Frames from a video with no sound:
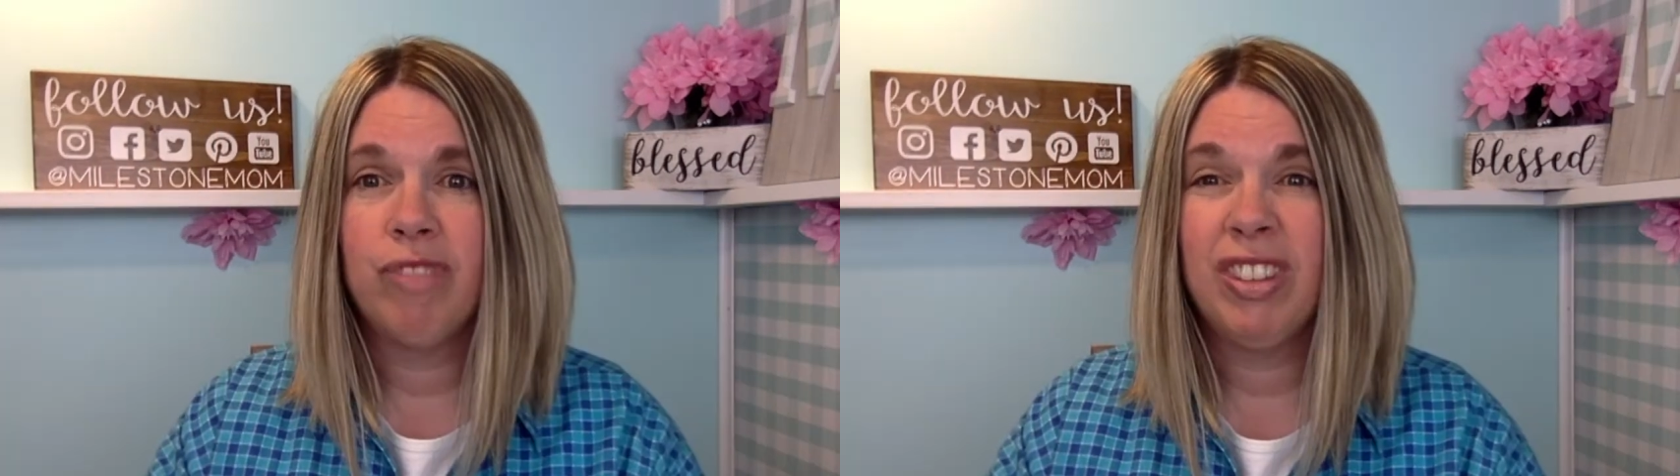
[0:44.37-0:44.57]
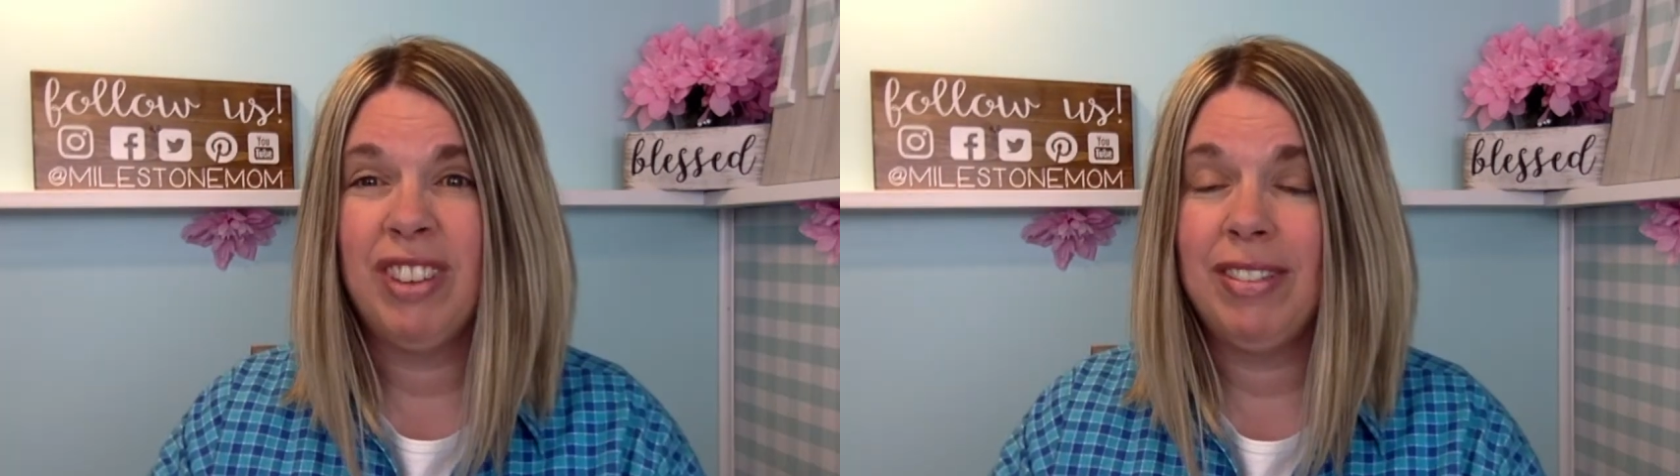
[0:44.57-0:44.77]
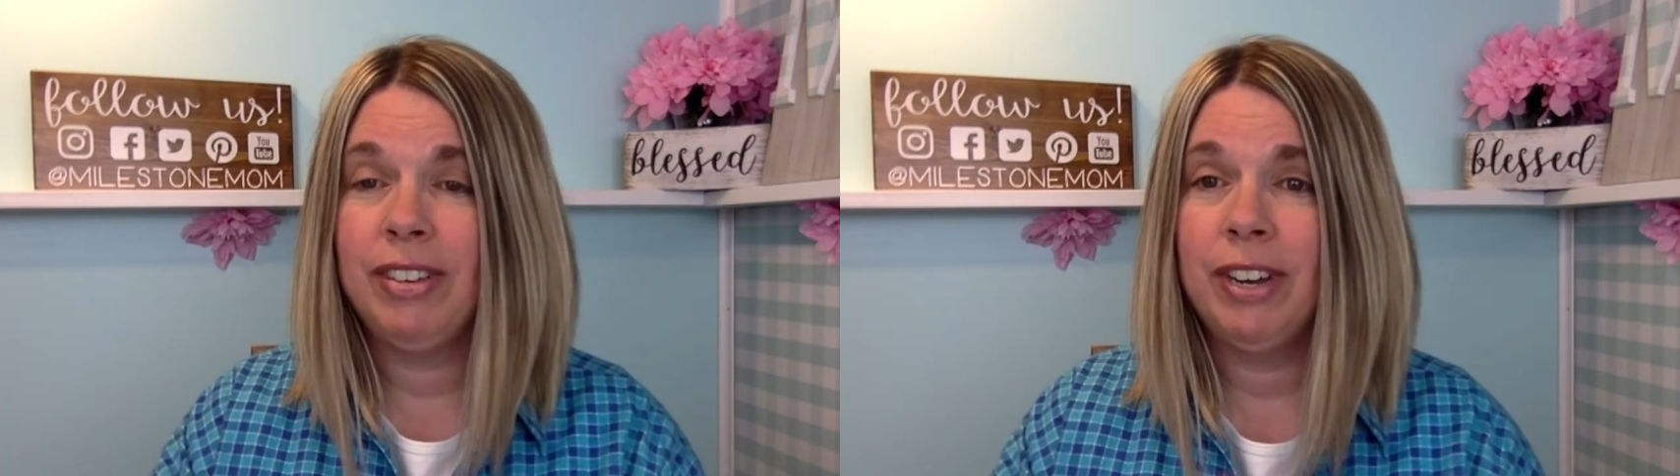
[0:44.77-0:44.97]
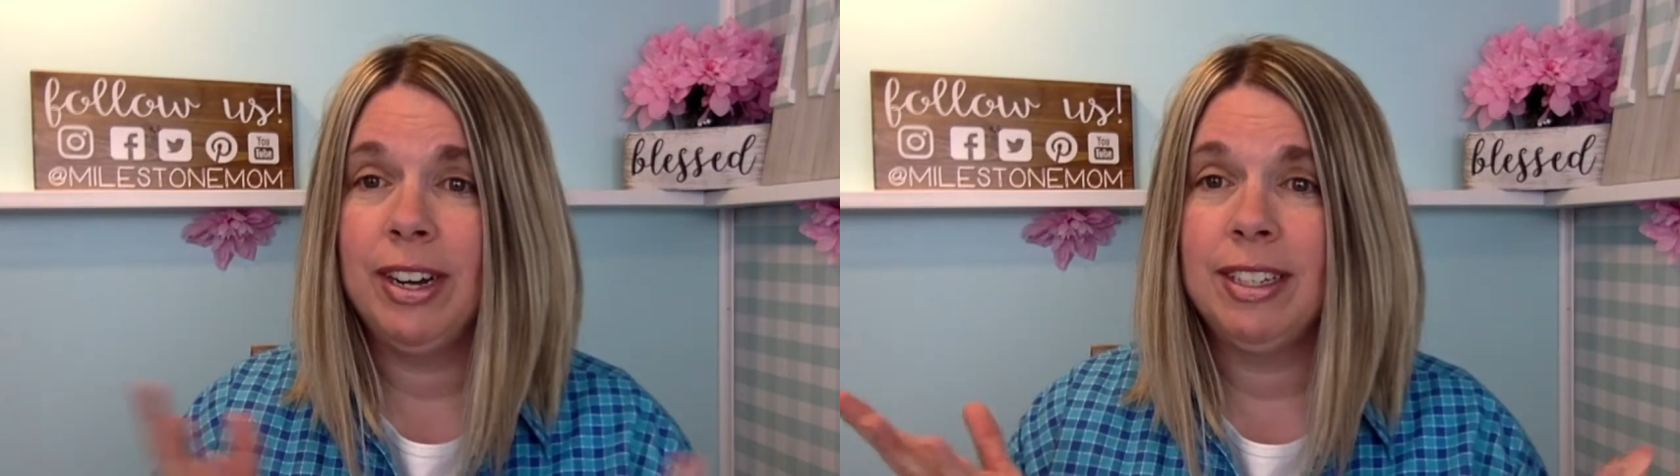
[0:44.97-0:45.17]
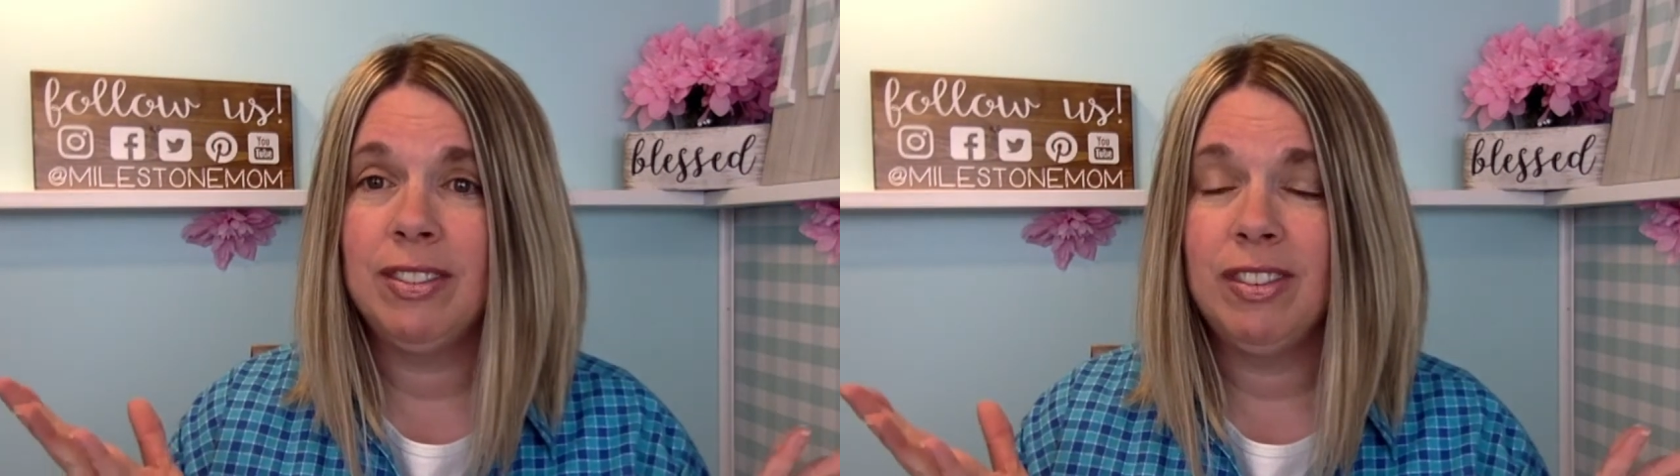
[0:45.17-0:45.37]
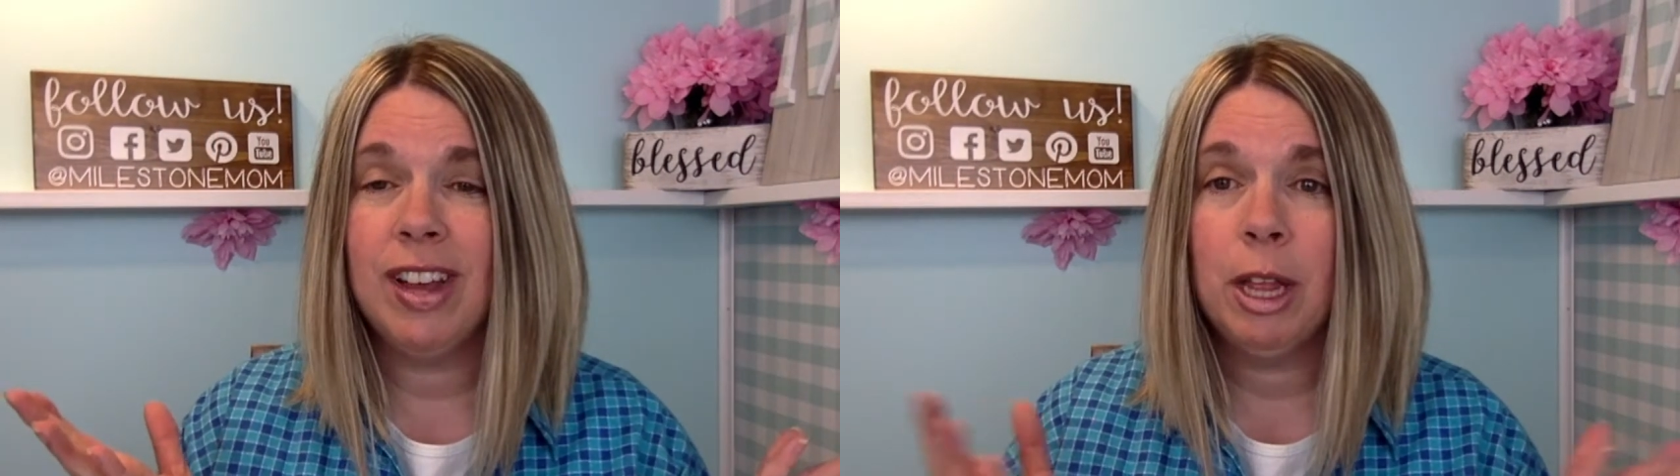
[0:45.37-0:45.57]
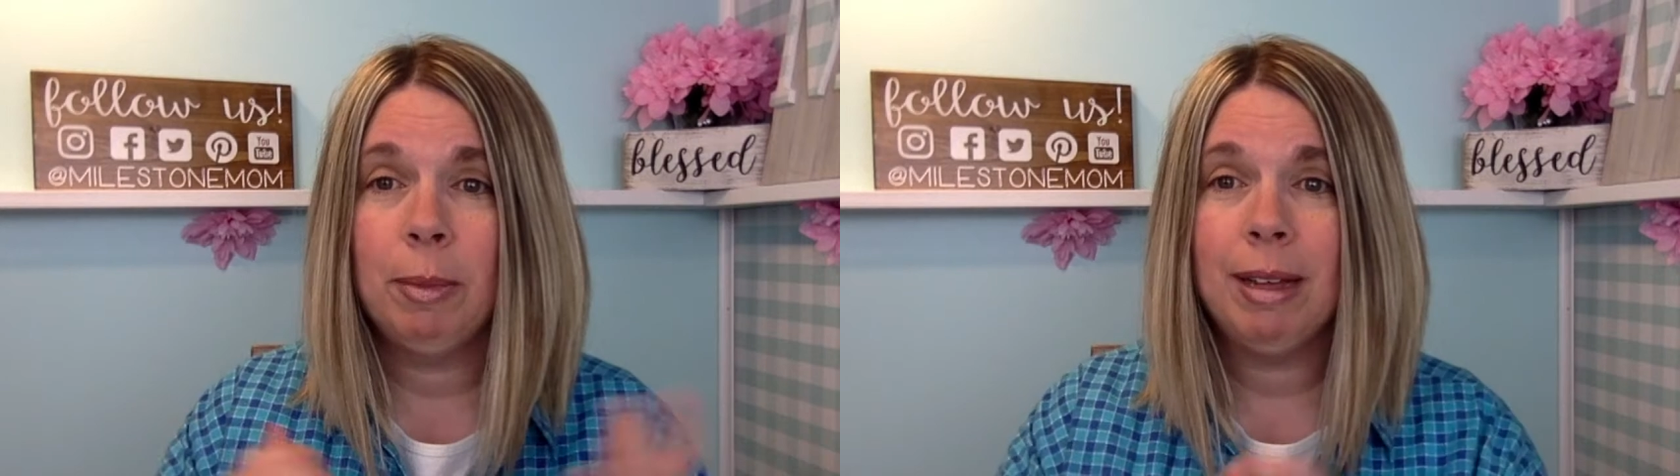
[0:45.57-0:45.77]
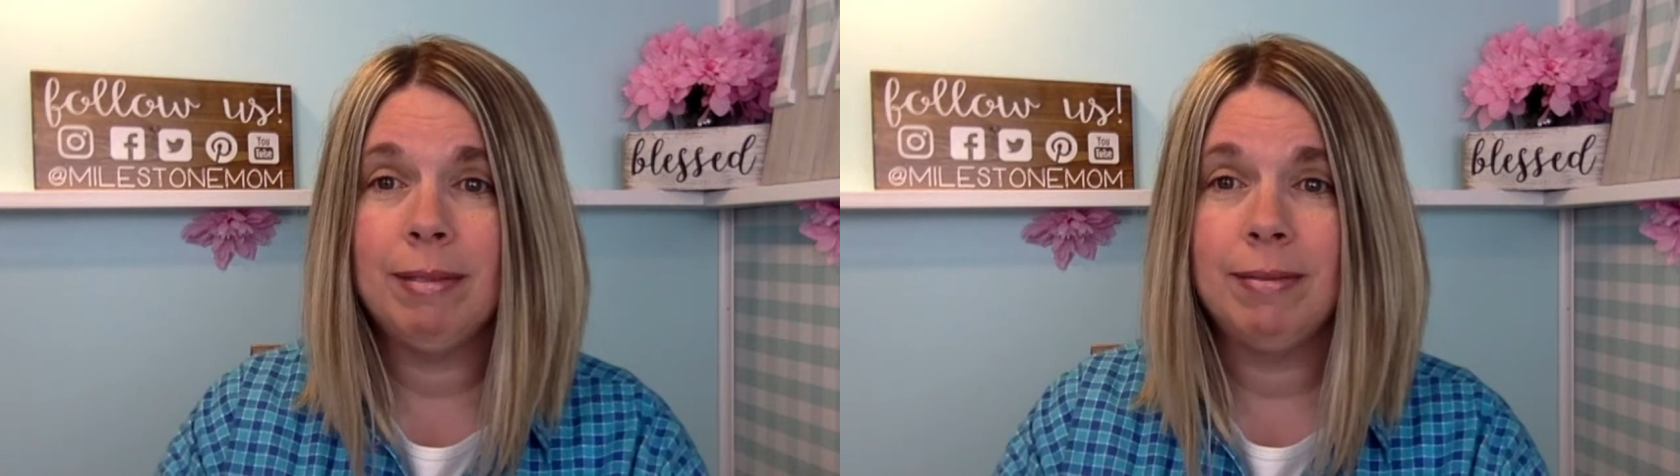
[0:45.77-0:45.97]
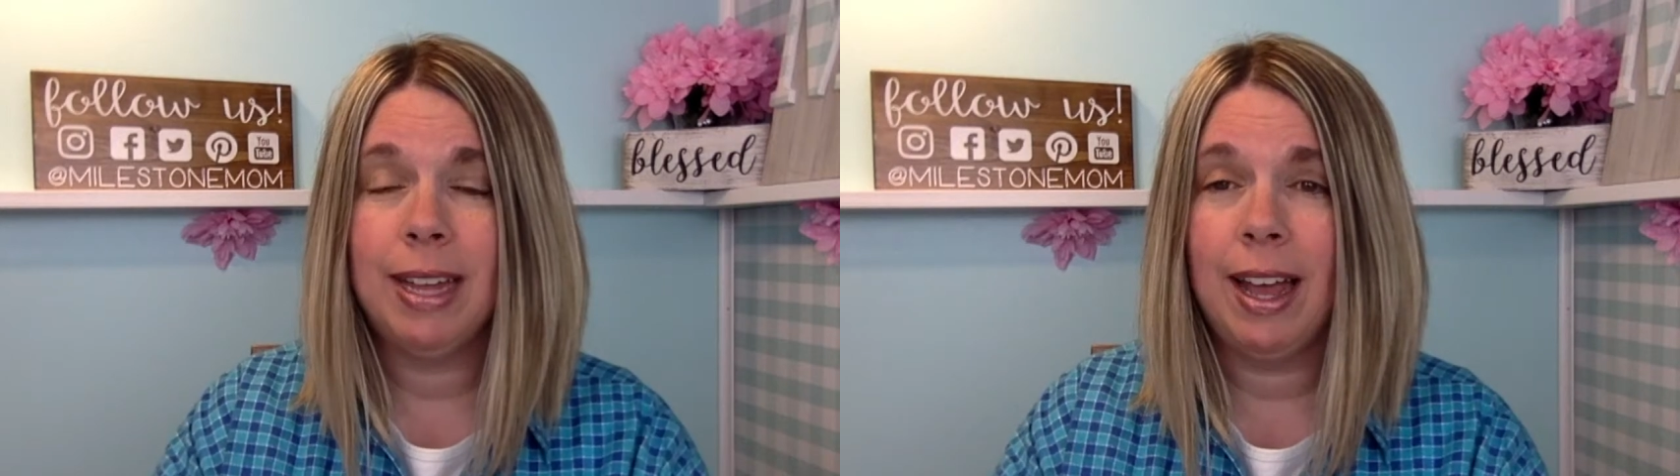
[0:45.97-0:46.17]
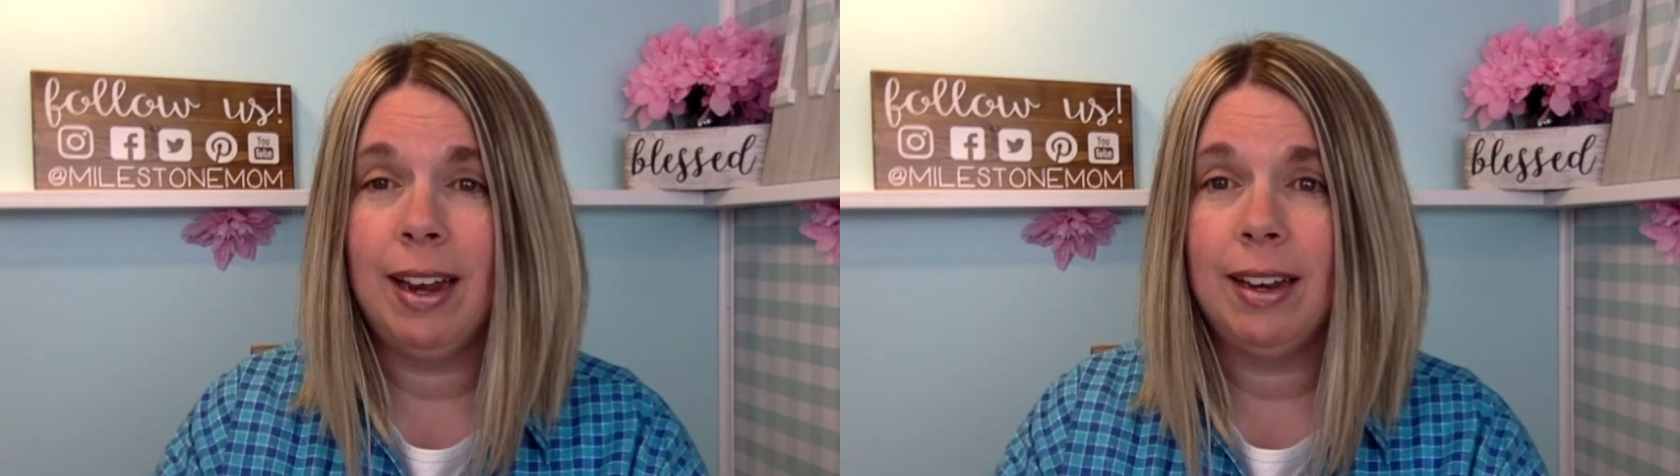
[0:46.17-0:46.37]
development
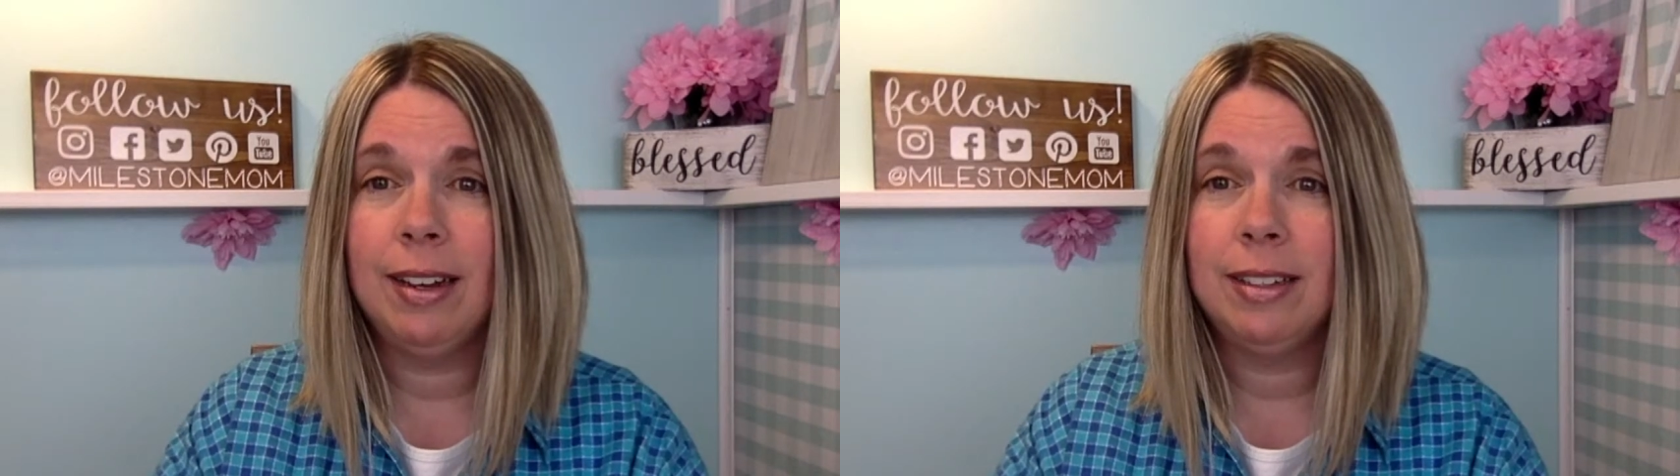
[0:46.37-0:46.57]
that